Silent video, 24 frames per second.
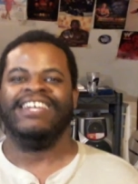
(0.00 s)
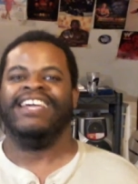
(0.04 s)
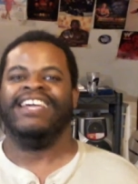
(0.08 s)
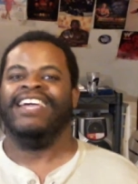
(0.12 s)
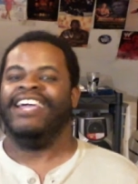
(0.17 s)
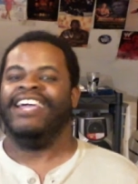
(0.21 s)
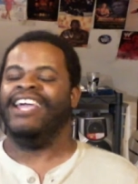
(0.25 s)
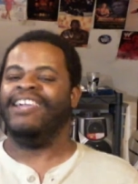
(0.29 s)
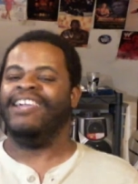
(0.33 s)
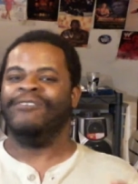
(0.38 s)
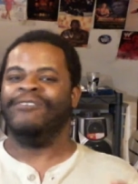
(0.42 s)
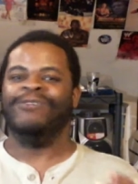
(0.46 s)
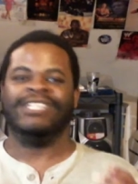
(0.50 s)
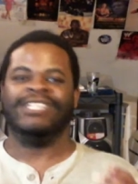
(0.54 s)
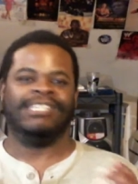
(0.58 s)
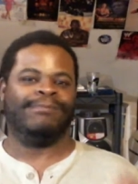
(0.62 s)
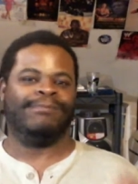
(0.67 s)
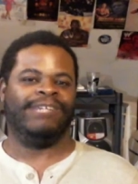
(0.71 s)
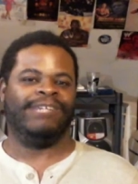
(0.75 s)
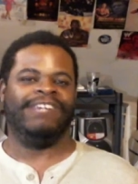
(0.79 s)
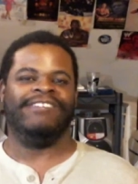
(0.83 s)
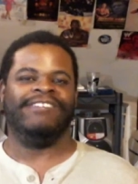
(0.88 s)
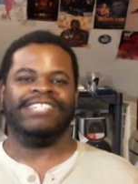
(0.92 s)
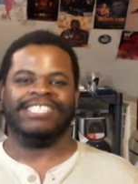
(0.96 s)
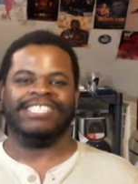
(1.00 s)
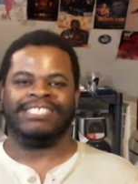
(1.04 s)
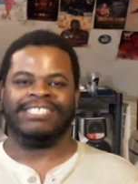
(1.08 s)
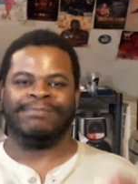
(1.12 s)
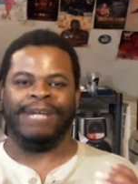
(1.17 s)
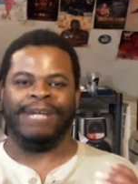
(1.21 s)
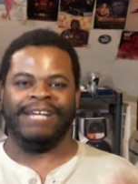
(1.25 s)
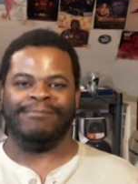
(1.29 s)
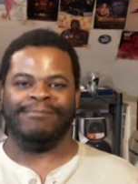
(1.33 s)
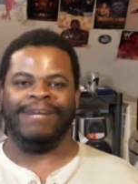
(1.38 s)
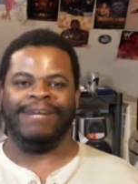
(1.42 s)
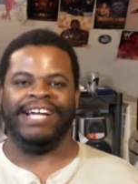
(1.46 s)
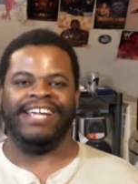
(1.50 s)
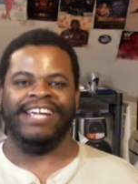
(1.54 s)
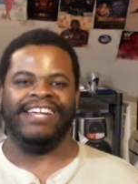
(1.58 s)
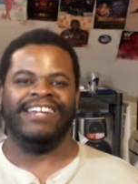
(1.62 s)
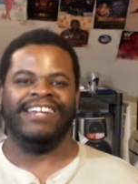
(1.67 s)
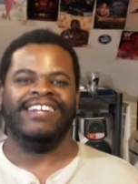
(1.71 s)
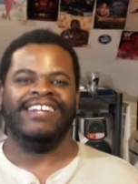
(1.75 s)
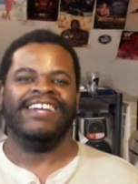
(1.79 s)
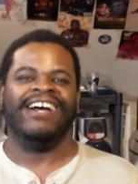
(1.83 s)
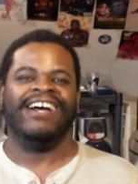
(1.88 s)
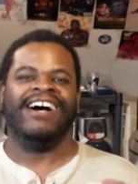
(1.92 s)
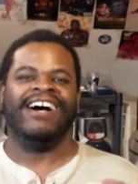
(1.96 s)
And would you believe it, despite my
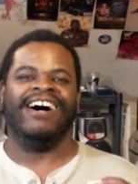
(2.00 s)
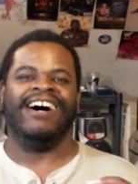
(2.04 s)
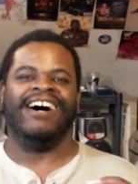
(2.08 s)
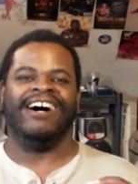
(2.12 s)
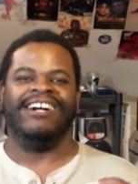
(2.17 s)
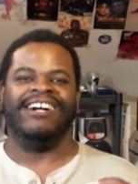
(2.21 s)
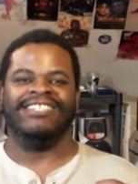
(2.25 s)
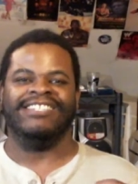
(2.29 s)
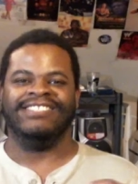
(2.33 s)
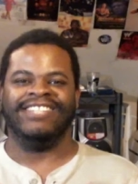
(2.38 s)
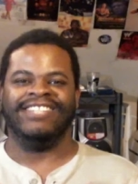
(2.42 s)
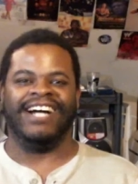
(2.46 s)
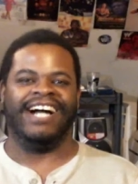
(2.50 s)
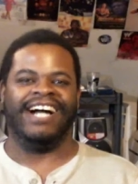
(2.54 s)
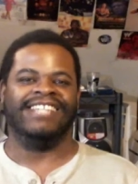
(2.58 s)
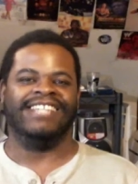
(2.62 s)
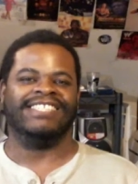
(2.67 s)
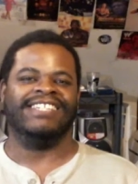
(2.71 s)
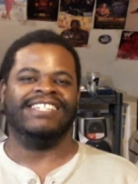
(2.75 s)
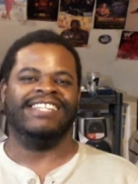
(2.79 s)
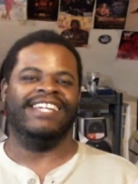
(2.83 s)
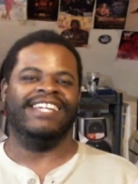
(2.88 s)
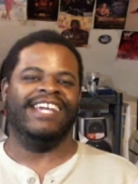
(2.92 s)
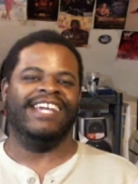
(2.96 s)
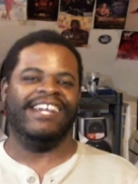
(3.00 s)
dodging the